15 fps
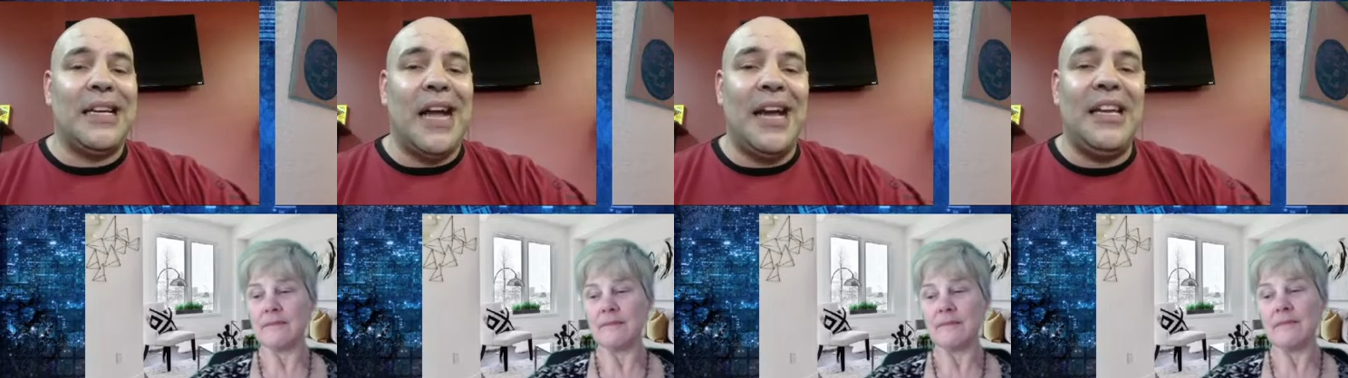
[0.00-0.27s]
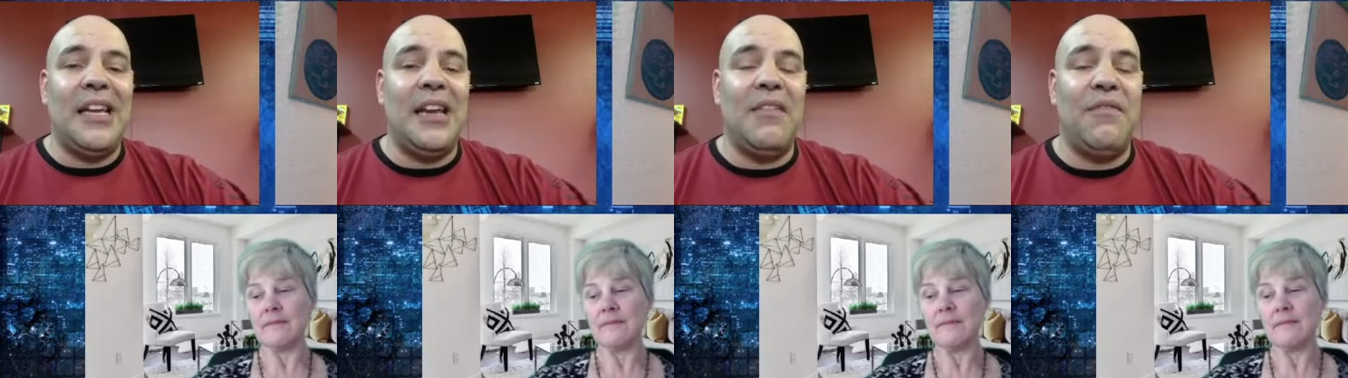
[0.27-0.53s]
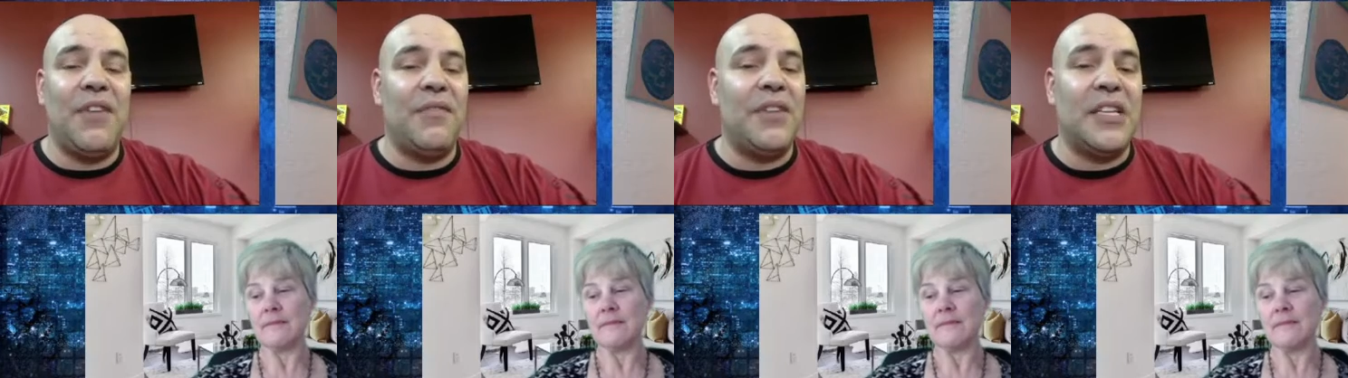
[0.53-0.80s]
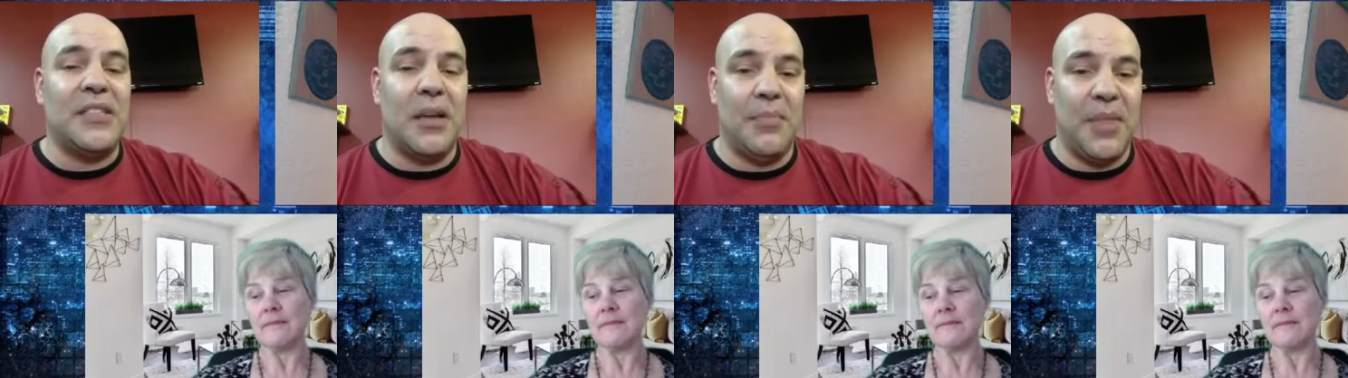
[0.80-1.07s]

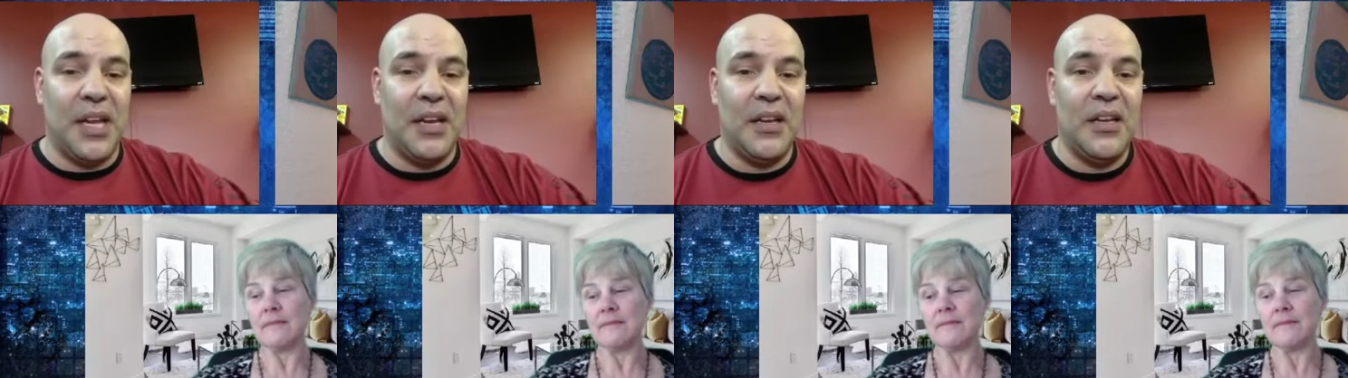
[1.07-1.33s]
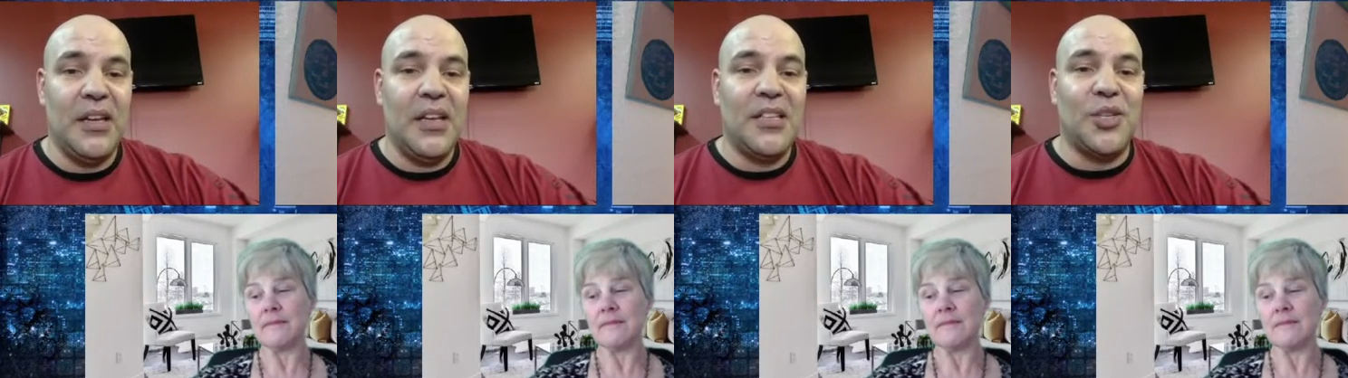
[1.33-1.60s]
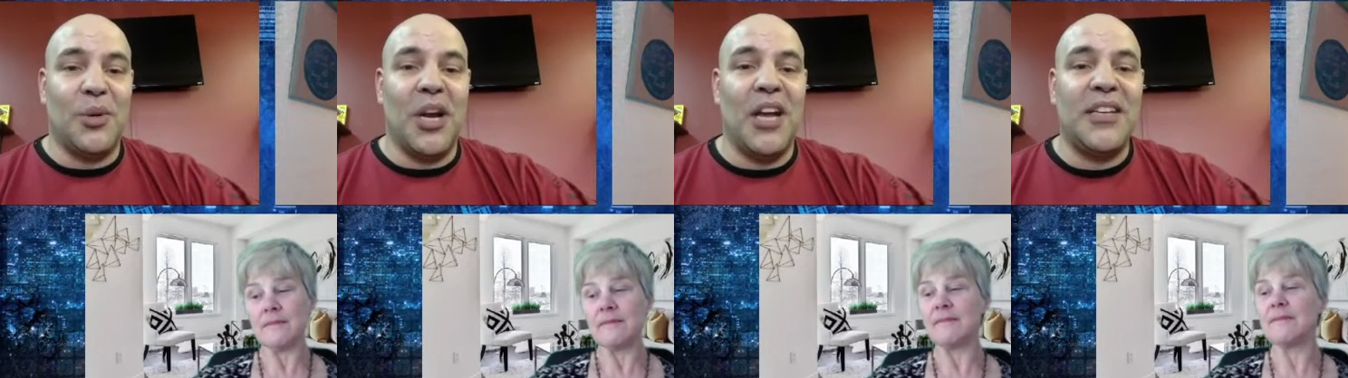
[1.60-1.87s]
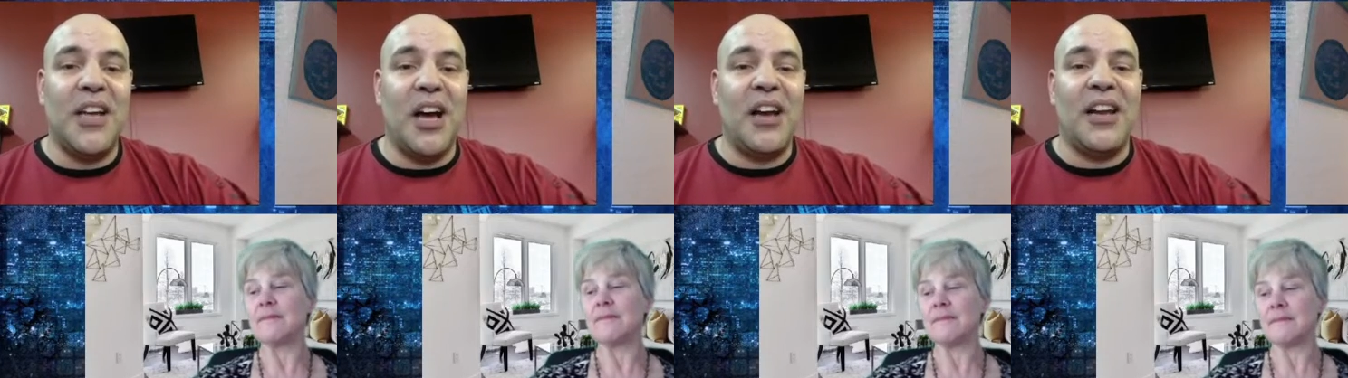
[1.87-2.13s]
Speaker 1: 1950 something. So we're
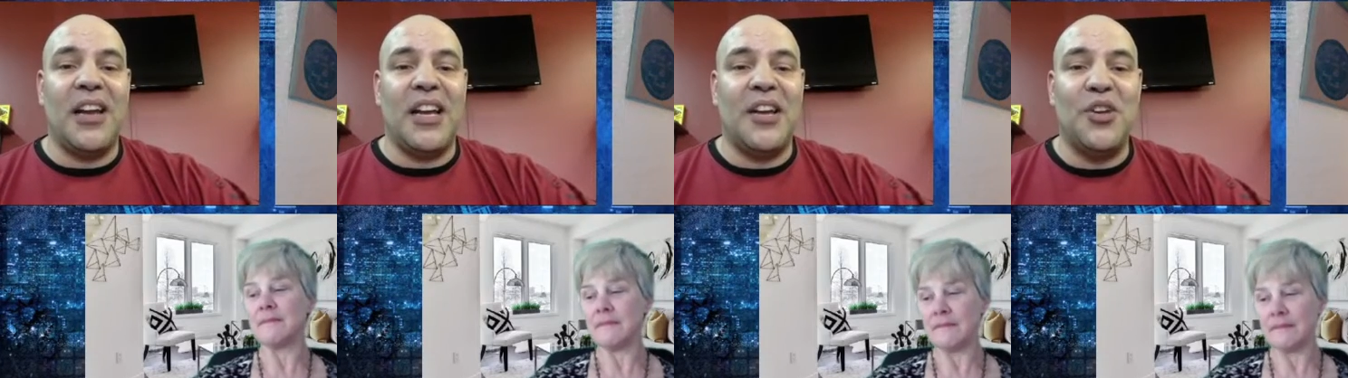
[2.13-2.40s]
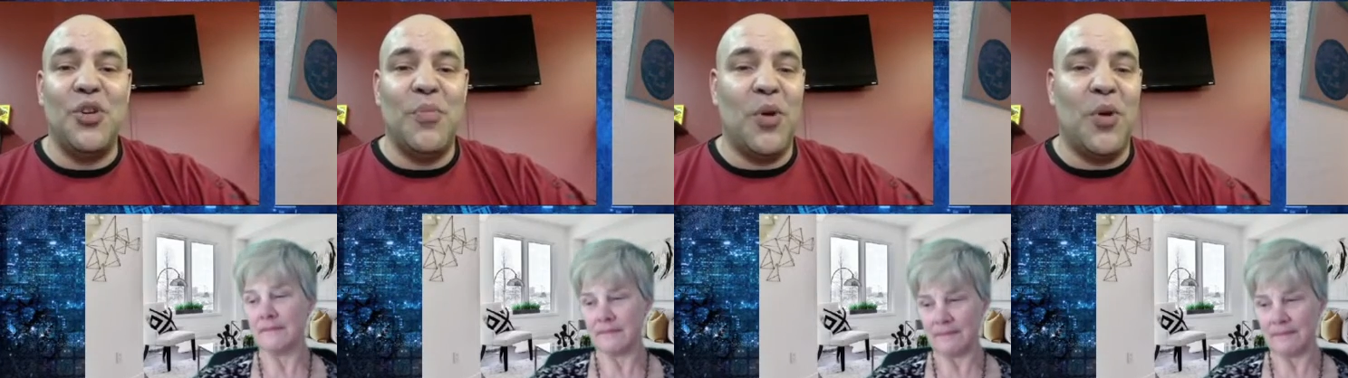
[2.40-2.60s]
not talking like a new